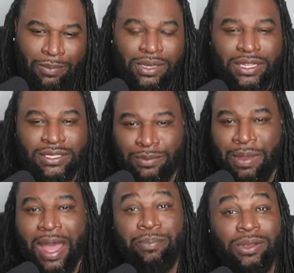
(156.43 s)
But listen,
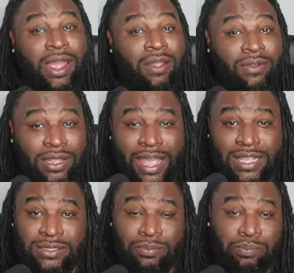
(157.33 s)
popularity
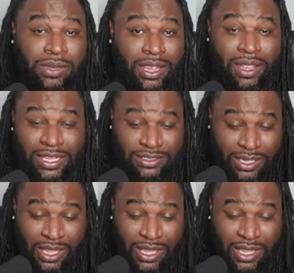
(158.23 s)
has a play as